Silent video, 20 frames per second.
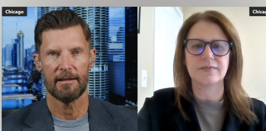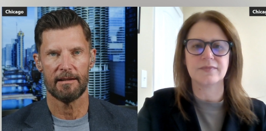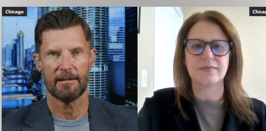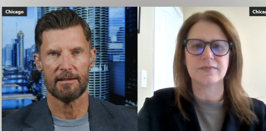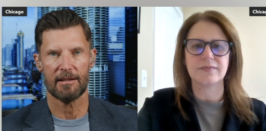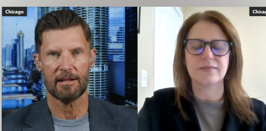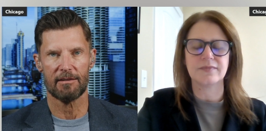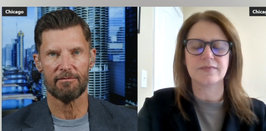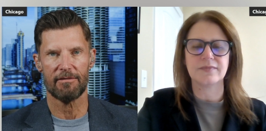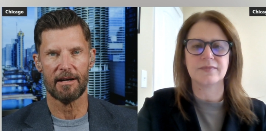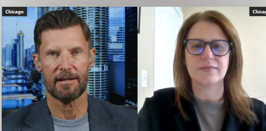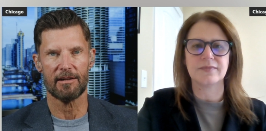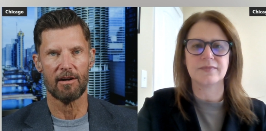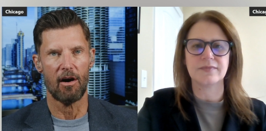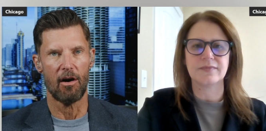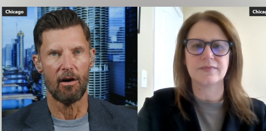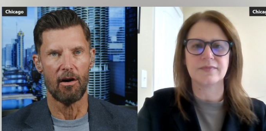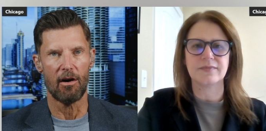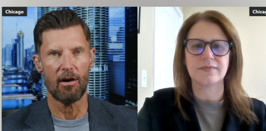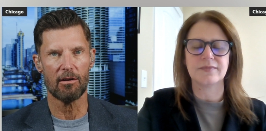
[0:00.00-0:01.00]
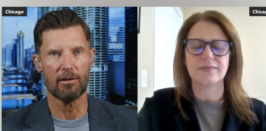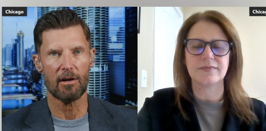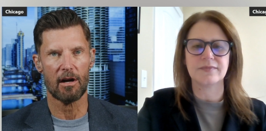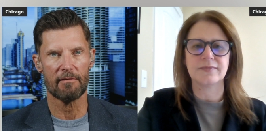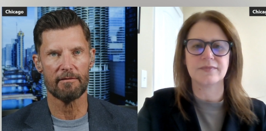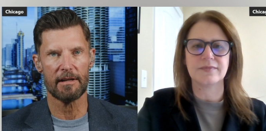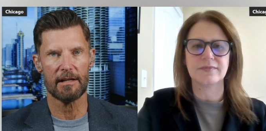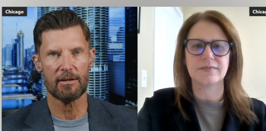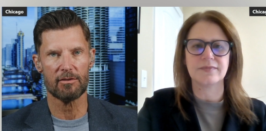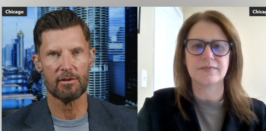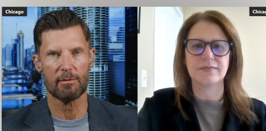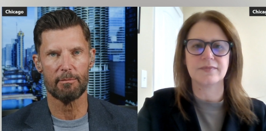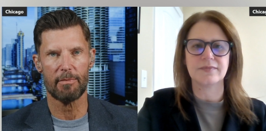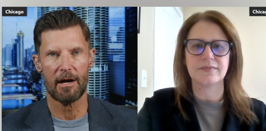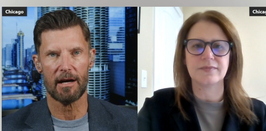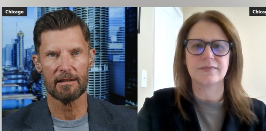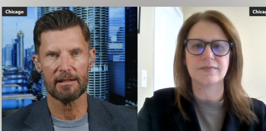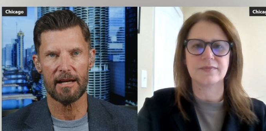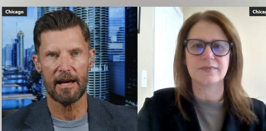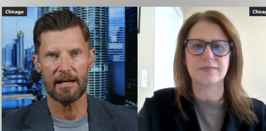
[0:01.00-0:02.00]
Speaker 1: You can find all our videos and
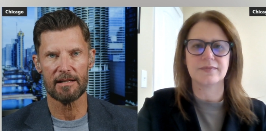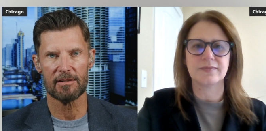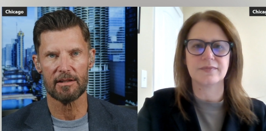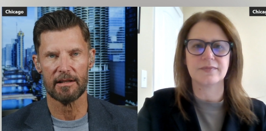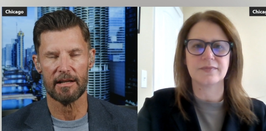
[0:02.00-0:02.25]
podcasts at